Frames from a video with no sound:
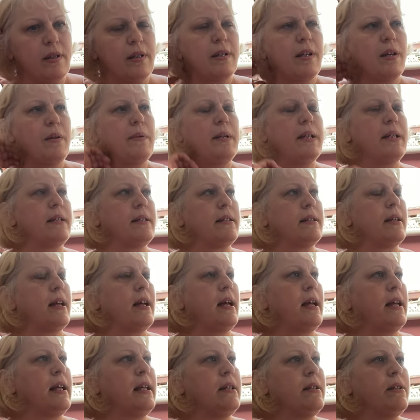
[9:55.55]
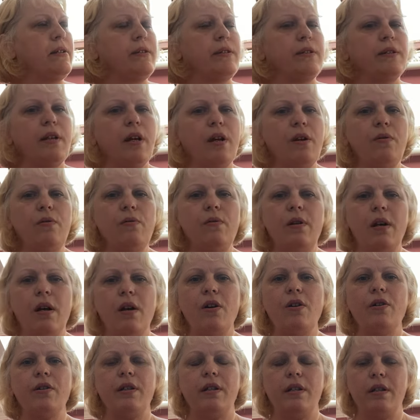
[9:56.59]
So it's a So
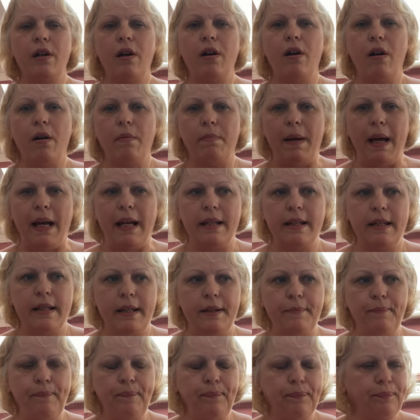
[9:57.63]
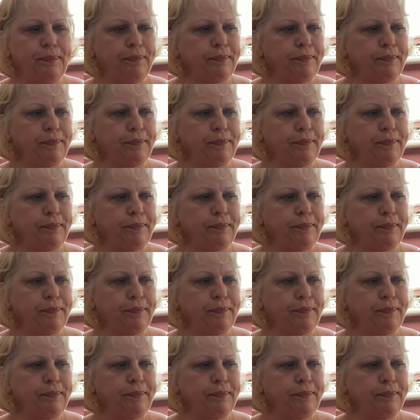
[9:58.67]
La Di Da pattern,